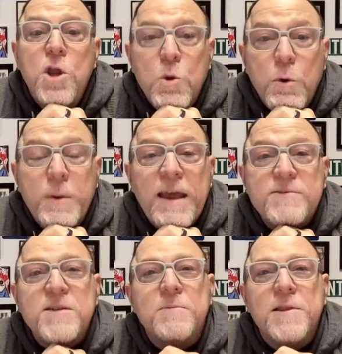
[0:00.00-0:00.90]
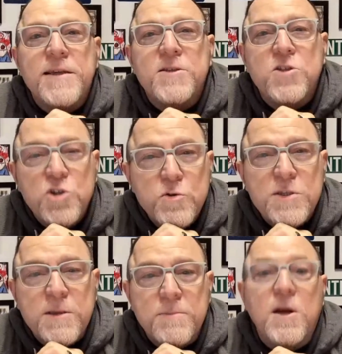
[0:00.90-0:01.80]
where we have some links to
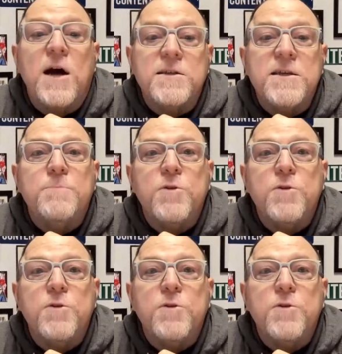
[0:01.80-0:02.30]
some content